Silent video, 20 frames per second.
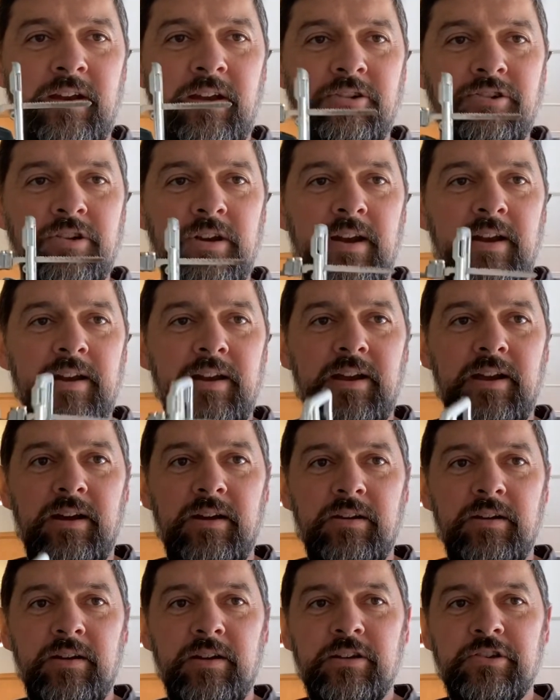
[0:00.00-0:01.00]
I tried it
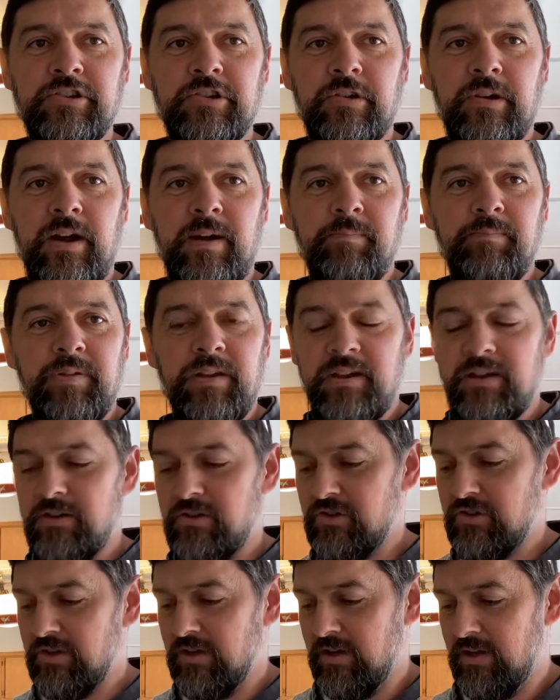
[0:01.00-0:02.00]
out on a scrap
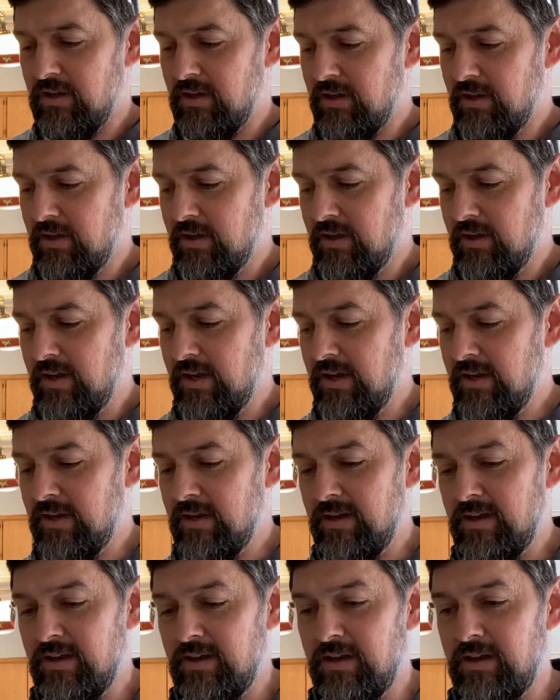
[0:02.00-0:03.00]
piece,
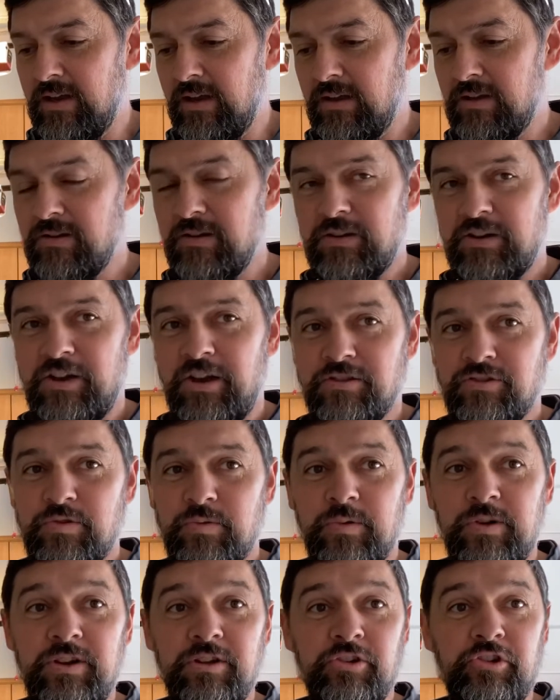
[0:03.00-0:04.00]
and it cuts
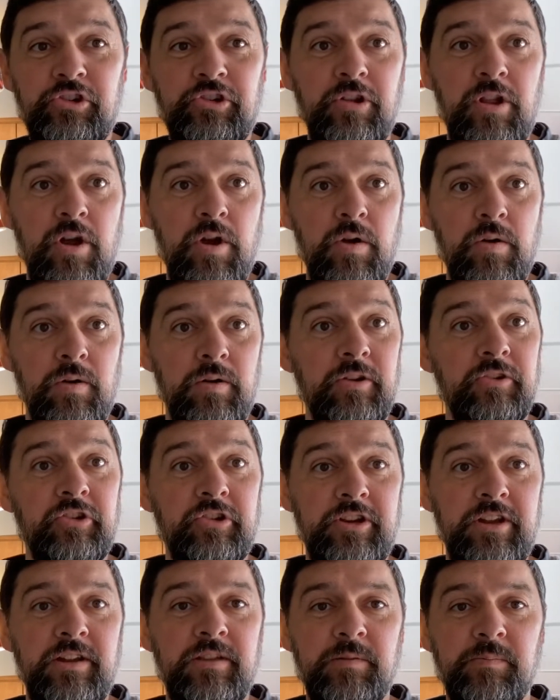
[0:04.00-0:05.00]
real slow because the
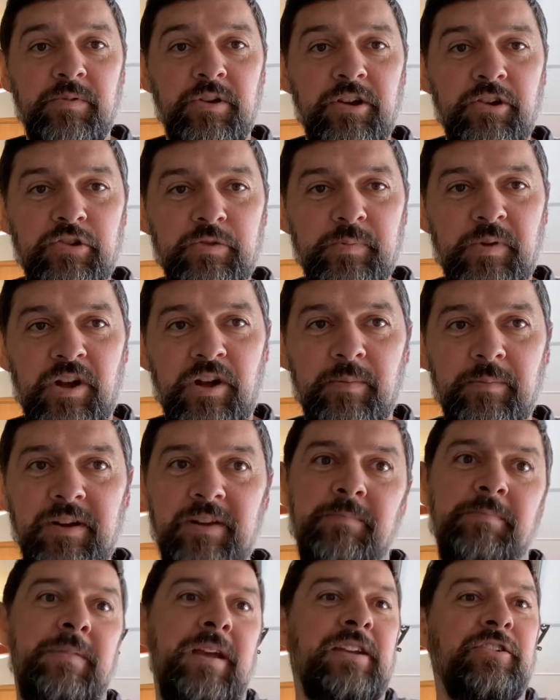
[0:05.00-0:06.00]
teeth are pretty small, but
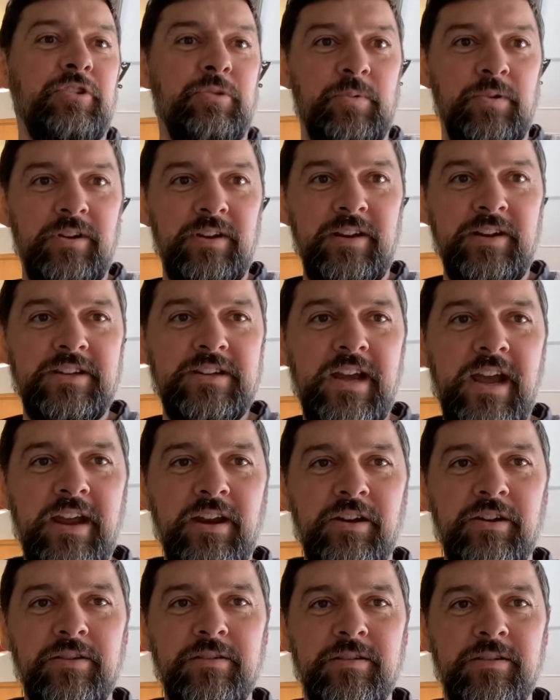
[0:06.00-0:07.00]
it makes a really
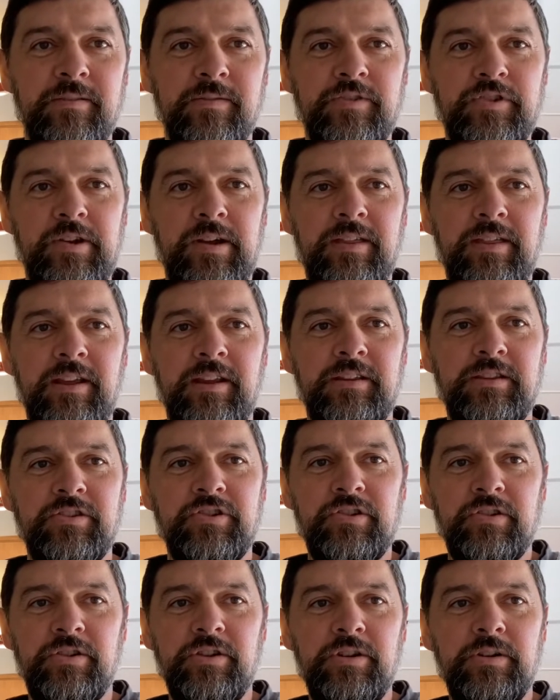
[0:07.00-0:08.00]
tight curve. So I think this
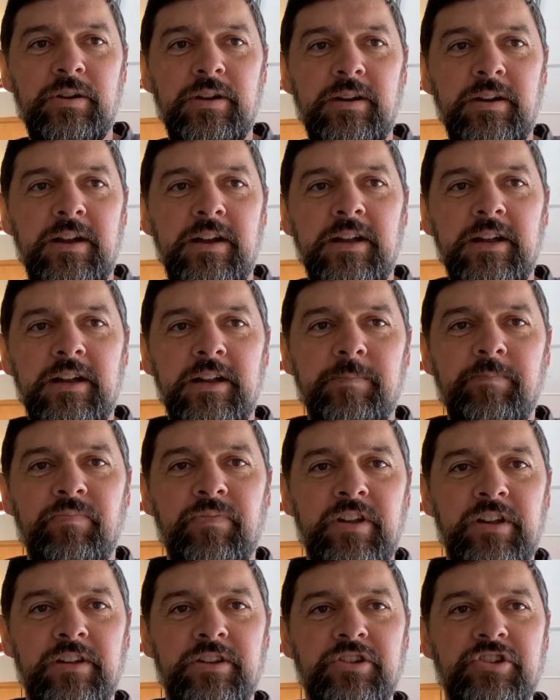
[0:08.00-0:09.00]
will do it.
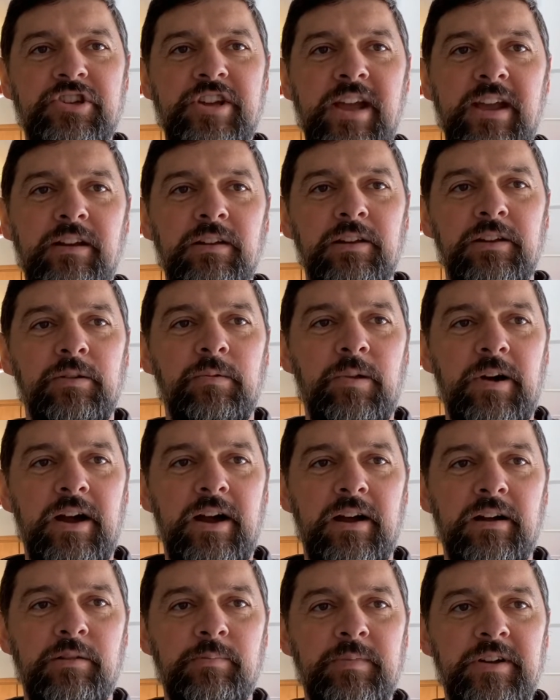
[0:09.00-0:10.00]
It'll just take a little
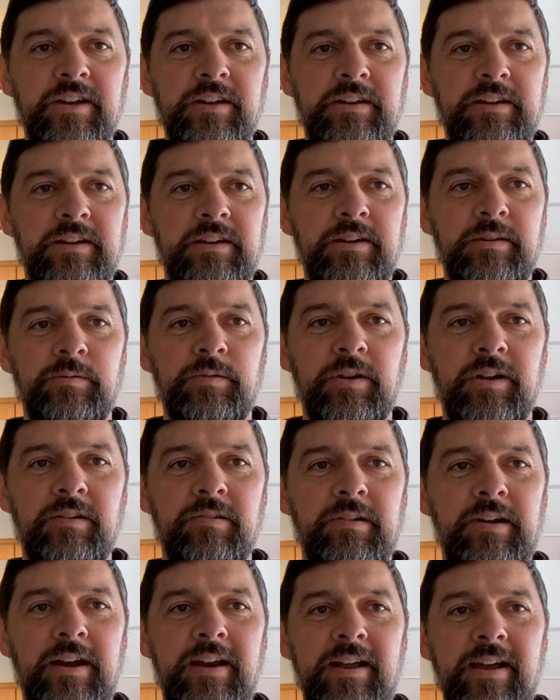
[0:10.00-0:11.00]
while, but we'll get
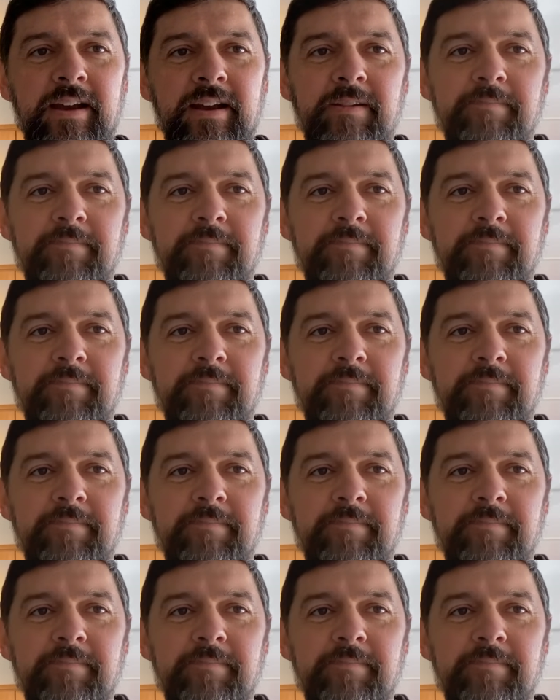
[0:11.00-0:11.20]
right at it.